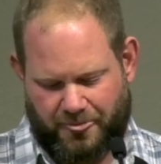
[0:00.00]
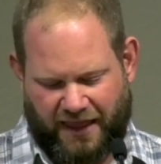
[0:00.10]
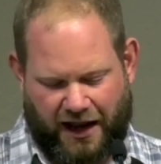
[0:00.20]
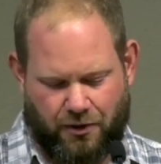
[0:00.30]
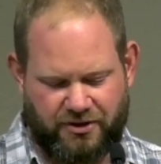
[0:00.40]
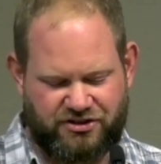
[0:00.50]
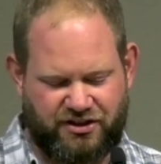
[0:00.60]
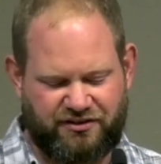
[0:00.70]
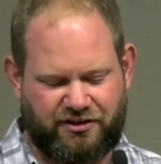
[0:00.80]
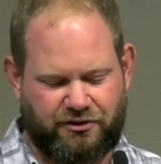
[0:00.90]
how much
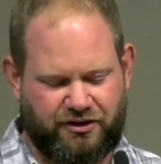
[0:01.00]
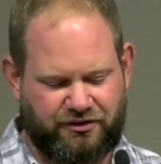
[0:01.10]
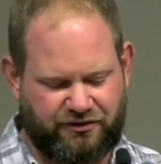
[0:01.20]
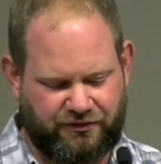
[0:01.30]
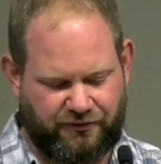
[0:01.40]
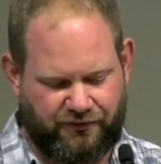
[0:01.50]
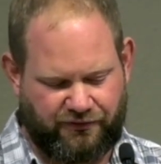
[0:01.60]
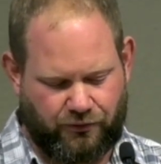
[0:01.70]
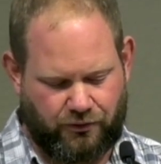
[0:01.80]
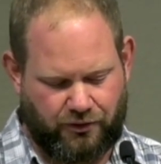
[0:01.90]
easier it is
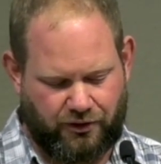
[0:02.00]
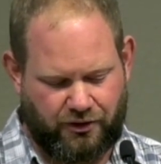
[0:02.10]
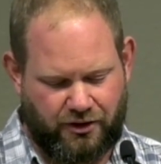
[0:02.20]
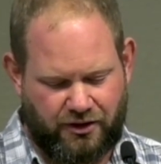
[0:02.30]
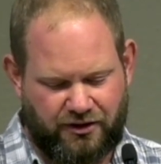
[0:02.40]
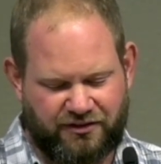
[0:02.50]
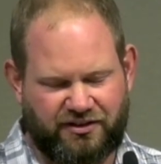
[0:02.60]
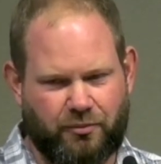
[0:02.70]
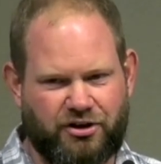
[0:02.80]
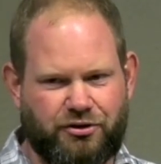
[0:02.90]
for
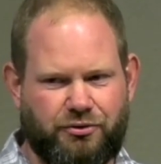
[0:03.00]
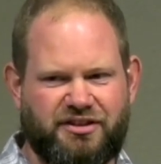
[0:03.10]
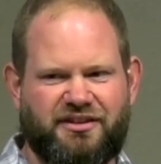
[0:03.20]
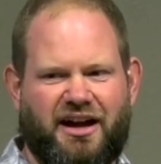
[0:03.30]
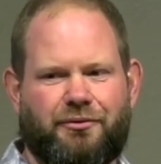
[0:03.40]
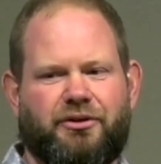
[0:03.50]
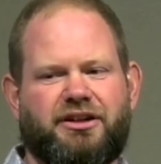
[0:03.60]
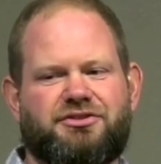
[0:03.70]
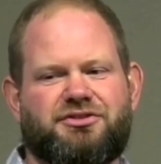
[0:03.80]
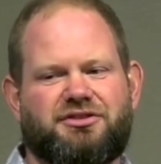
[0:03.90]
someone who is not
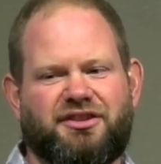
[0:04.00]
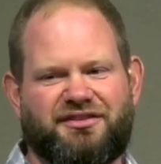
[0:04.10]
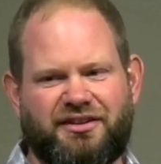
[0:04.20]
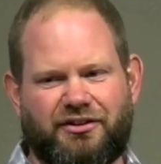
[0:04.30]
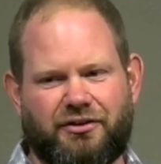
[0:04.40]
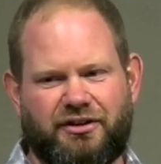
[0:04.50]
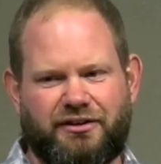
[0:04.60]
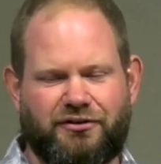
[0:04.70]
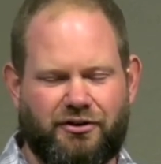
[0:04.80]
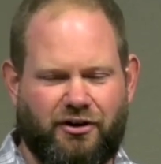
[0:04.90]
rich to see their
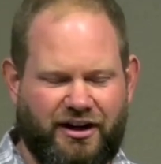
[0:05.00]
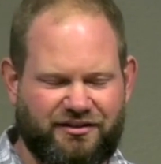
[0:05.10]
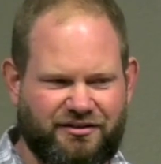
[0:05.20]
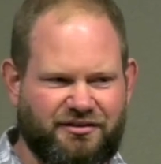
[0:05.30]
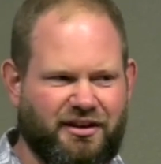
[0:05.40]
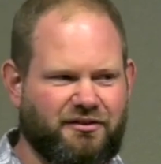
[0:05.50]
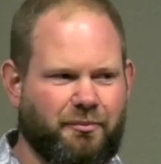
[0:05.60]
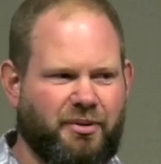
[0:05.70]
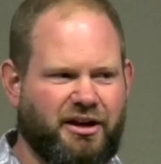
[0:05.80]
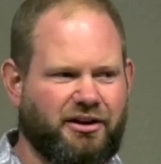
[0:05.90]
need for Christ instead of
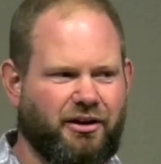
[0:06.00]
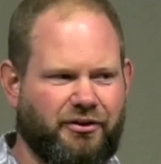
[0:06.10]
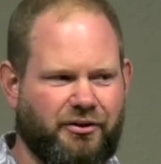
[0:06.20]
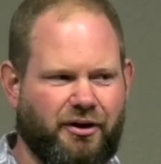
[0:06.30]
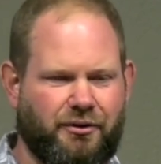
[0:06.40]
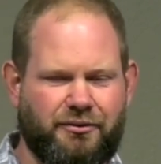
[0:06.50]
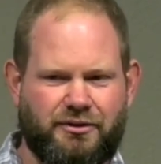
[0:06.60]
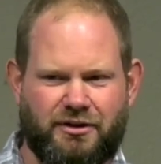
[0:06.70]
depending on their own